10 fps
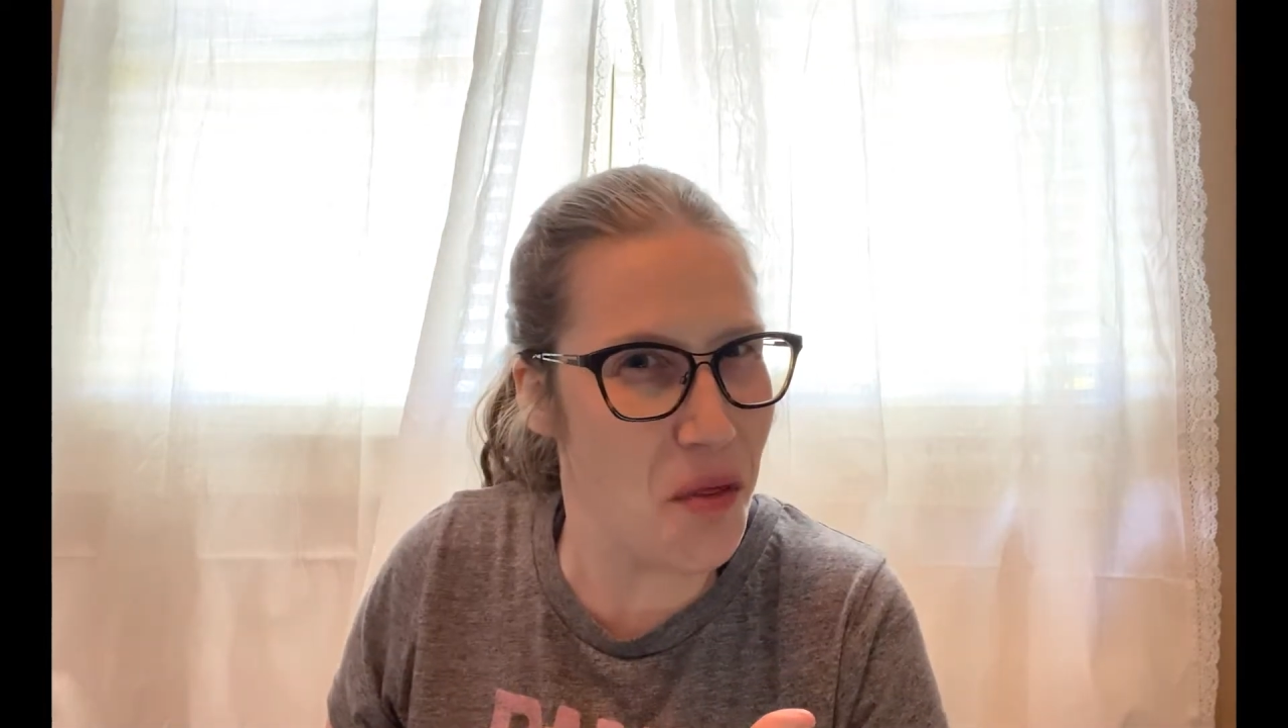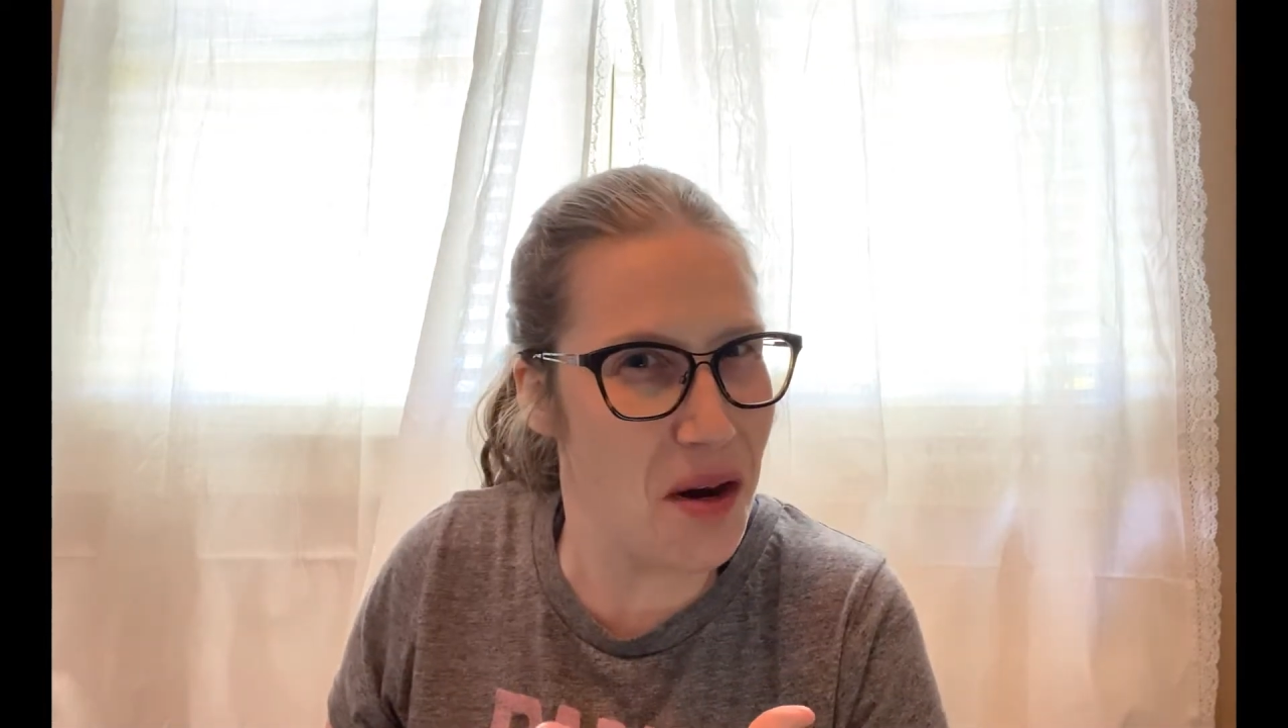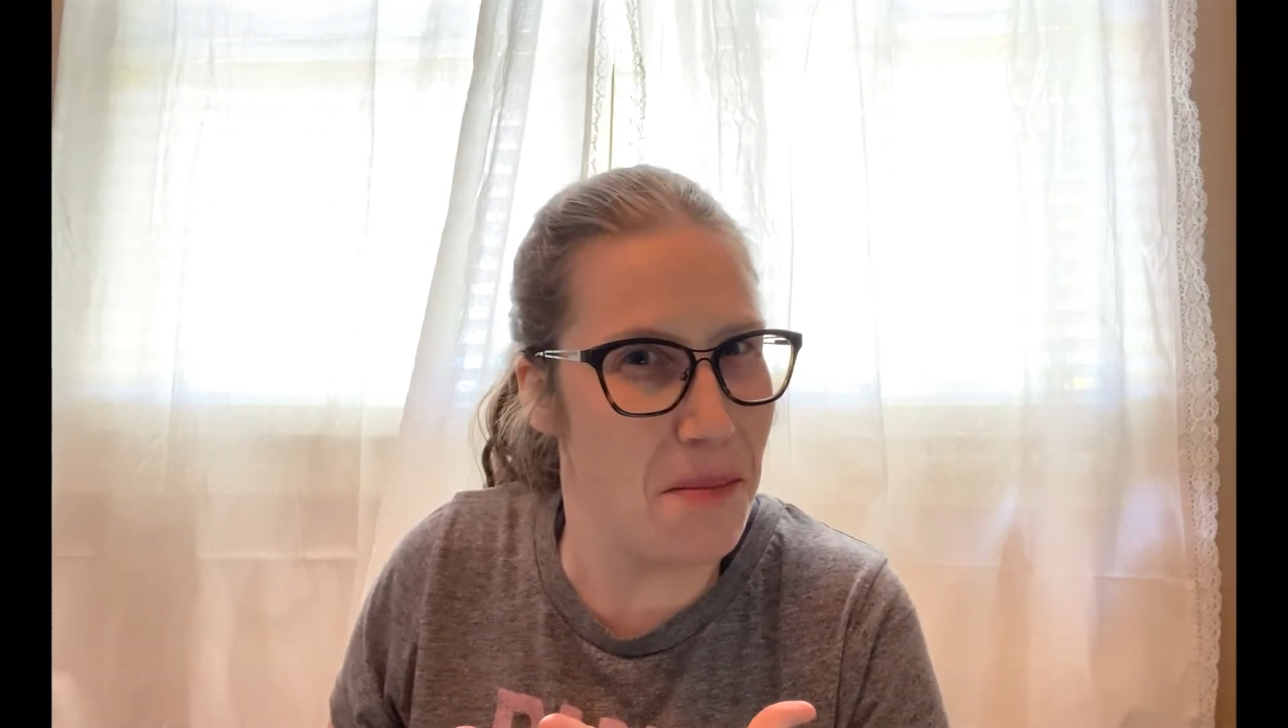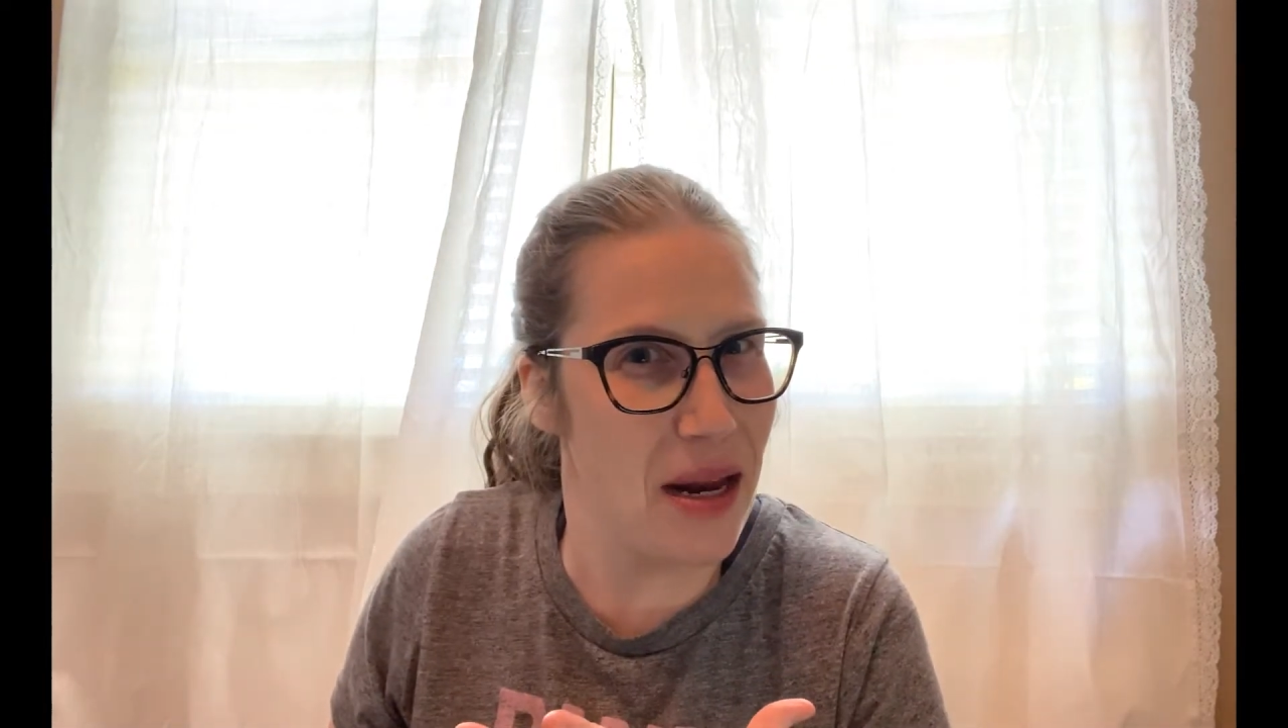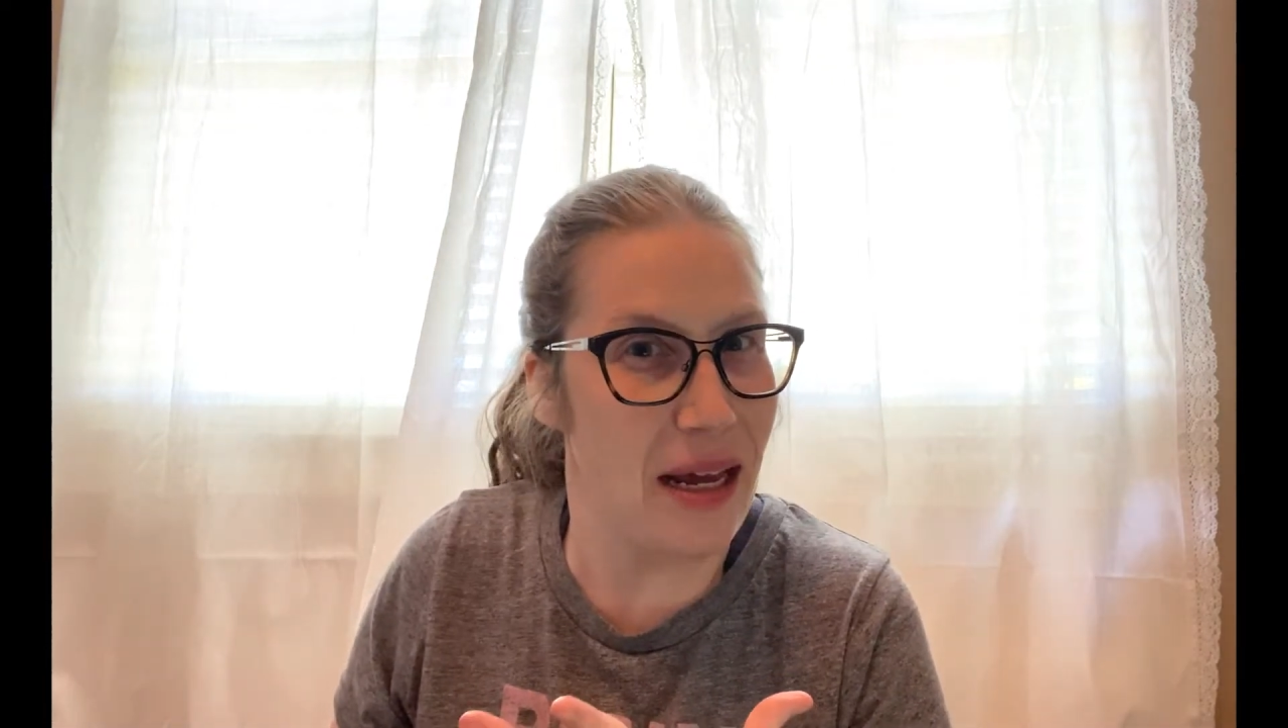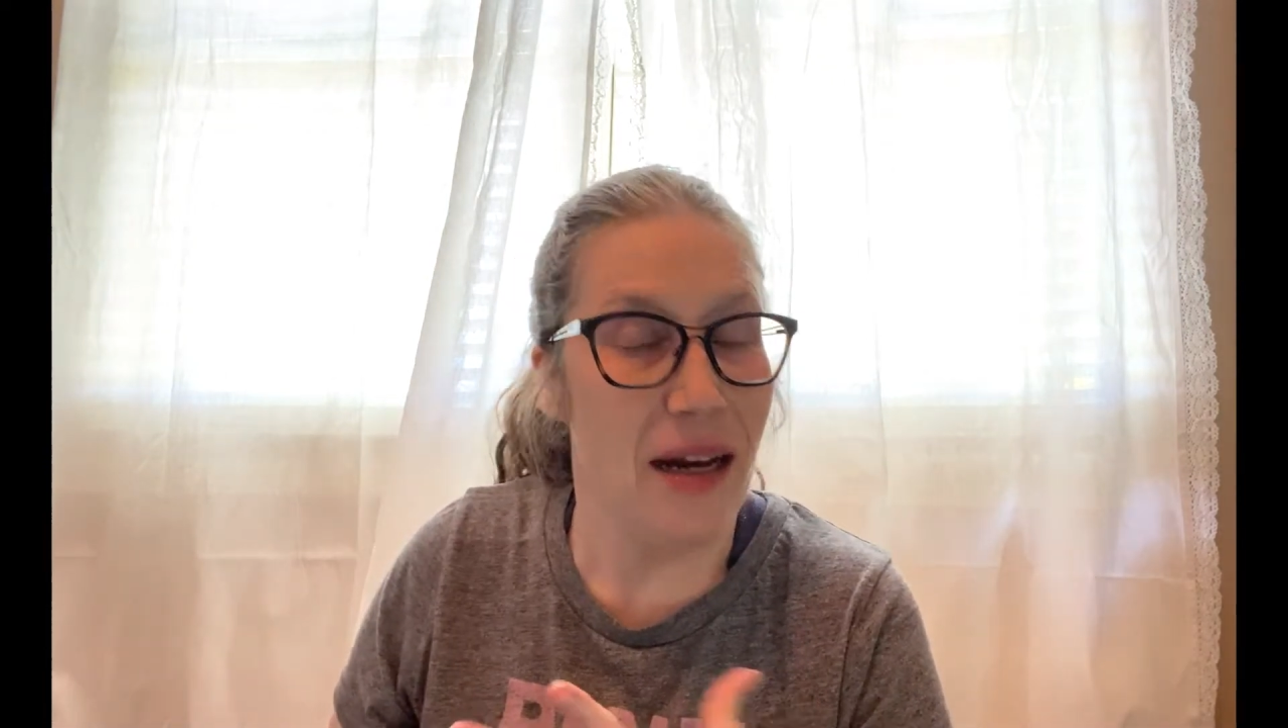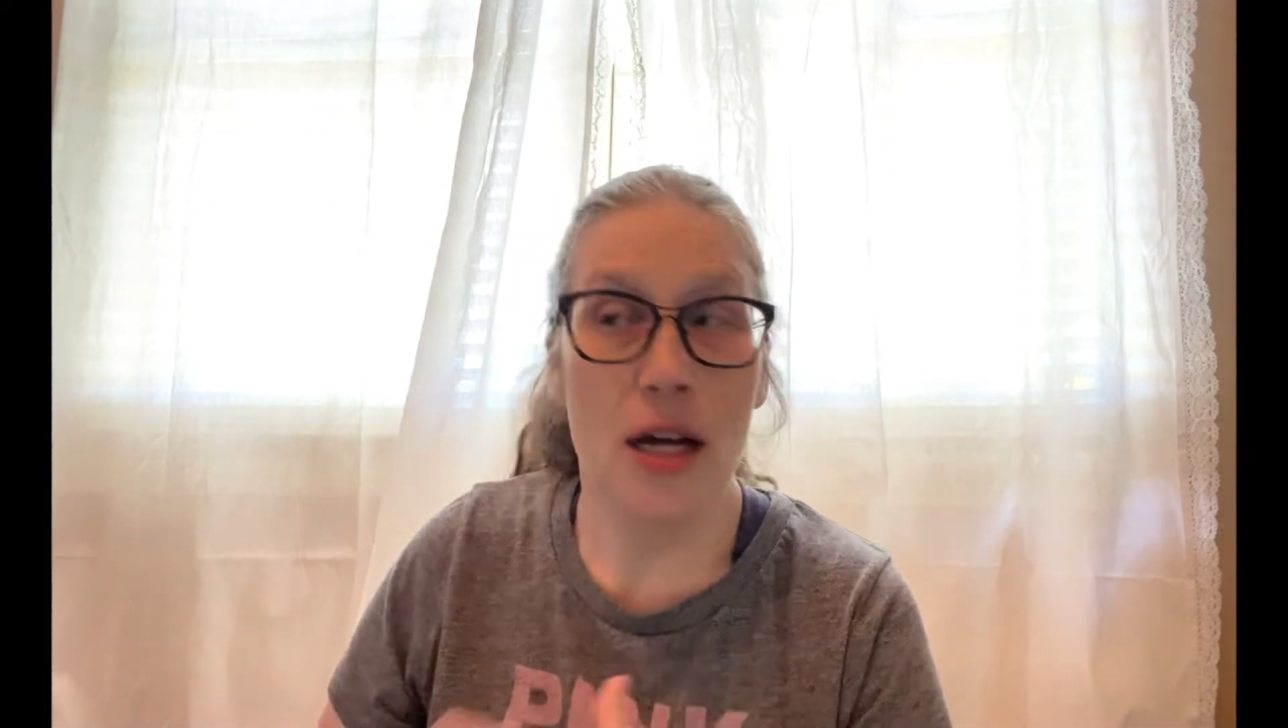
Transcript: than a minute.